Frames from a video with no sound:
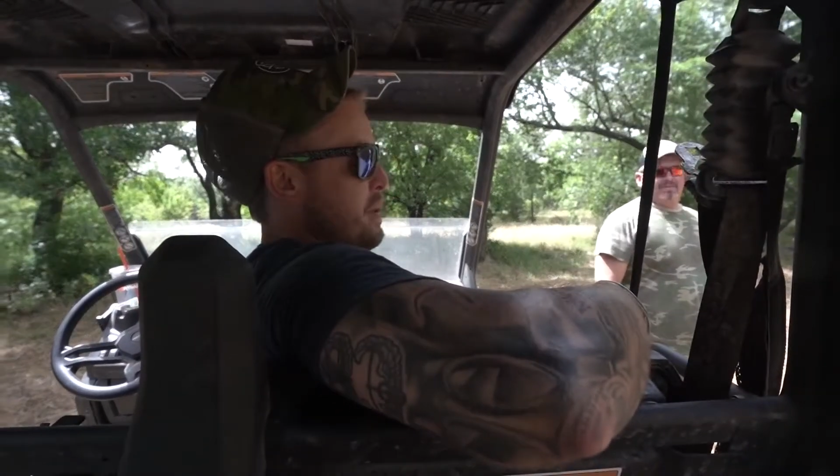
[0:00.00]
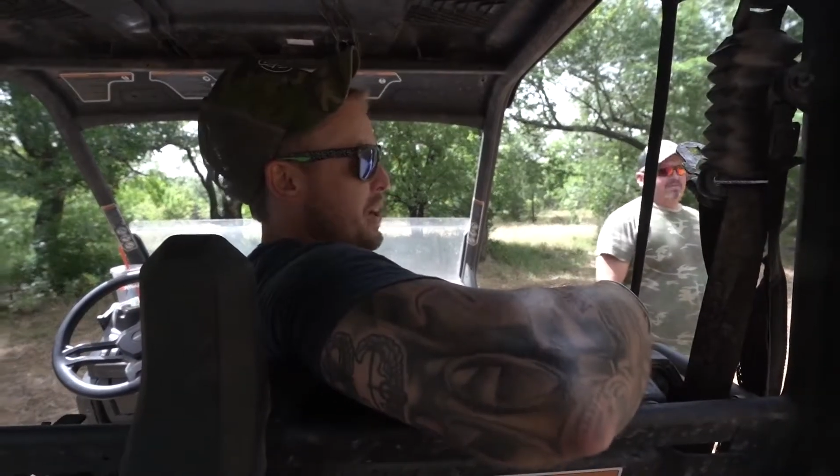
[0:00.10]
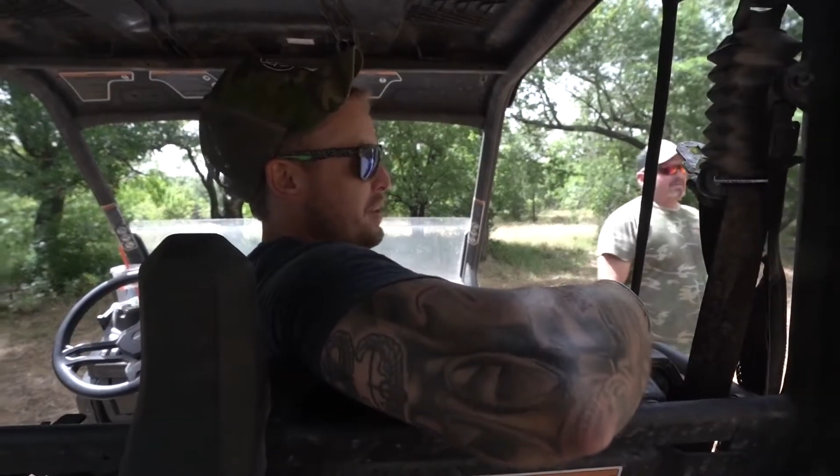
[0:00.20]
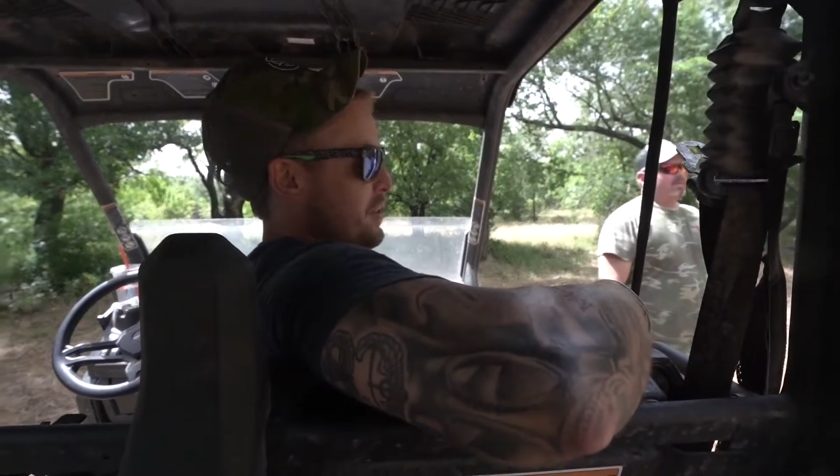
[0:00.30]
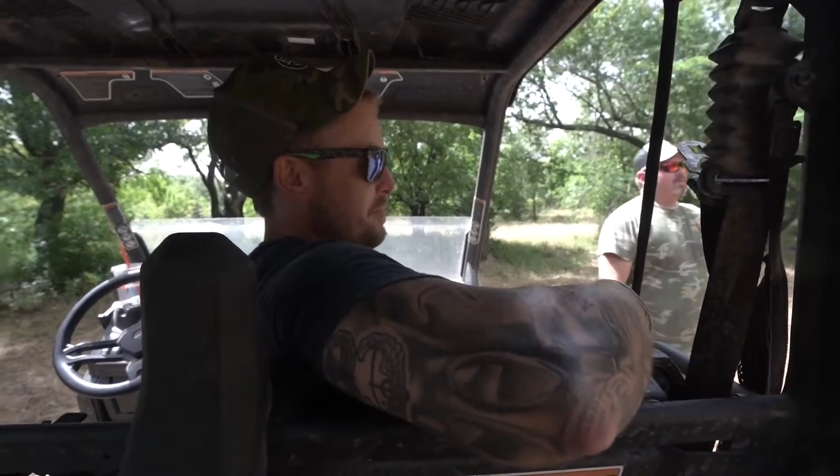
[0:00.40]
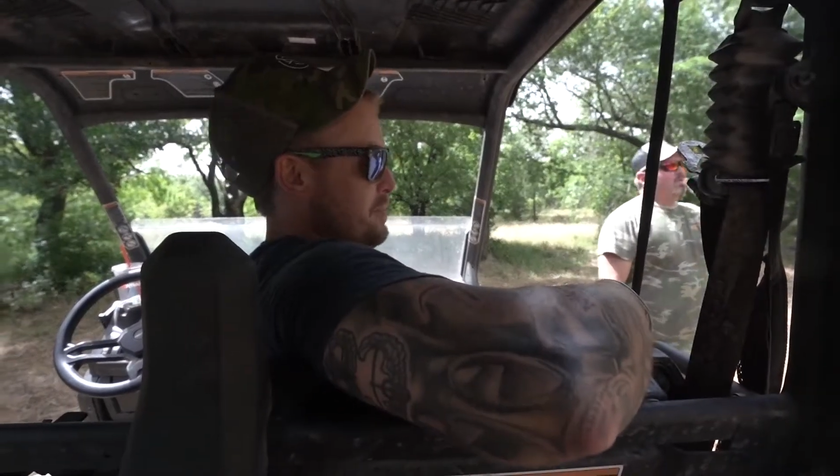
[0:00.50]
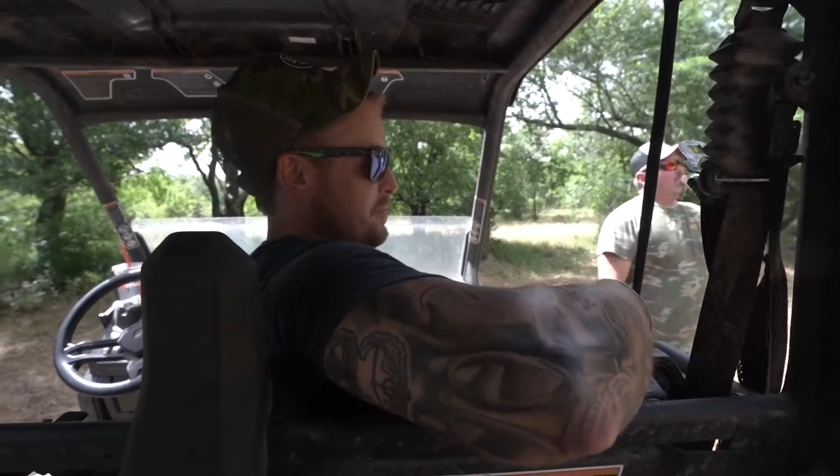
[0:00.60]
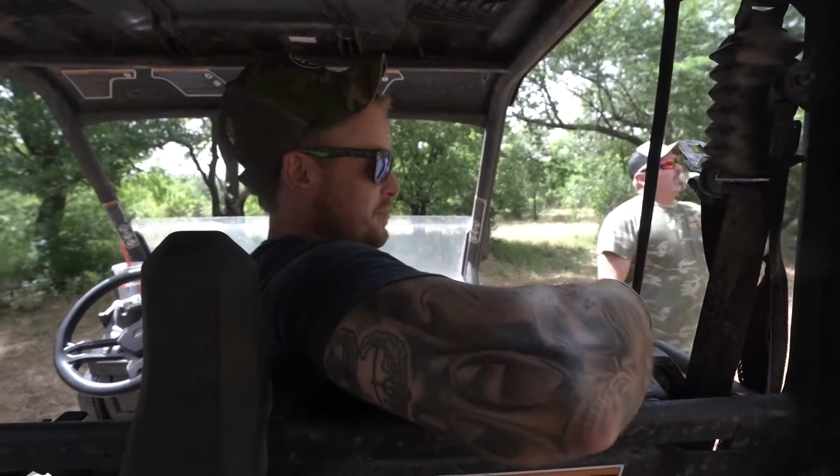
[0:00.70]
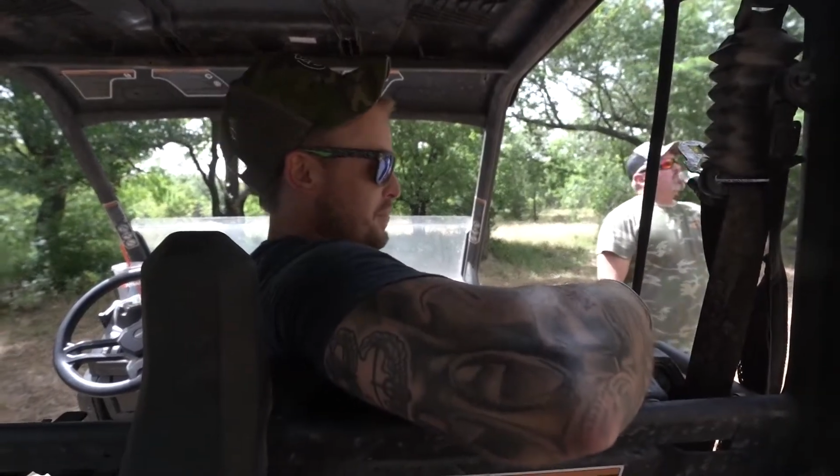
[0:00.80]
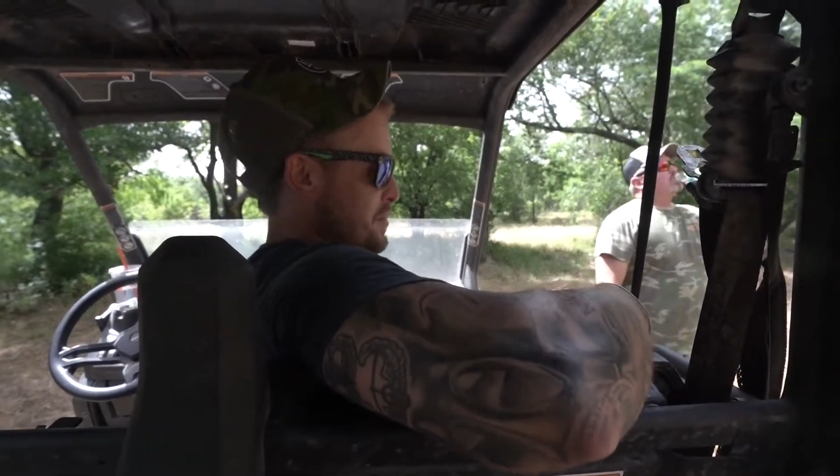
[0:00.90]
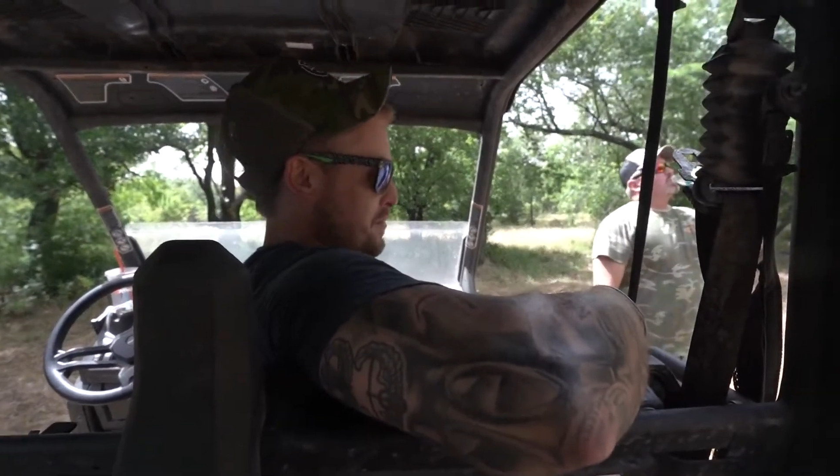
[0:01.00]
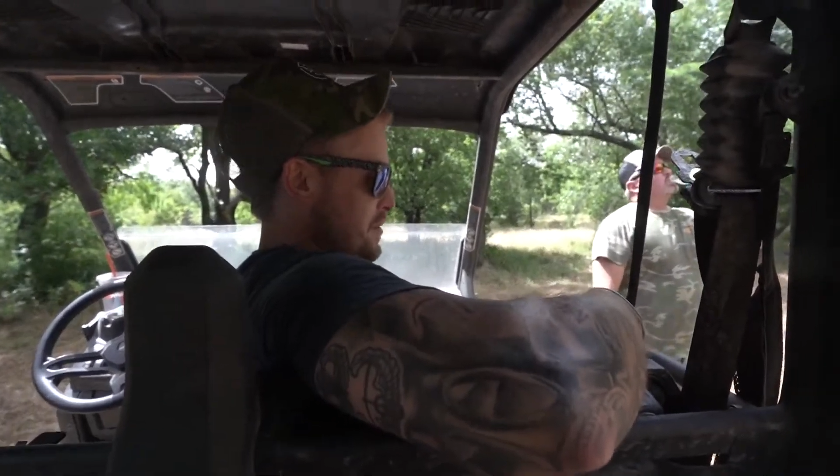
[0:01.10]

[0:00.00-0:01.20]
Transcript: pattern up to 50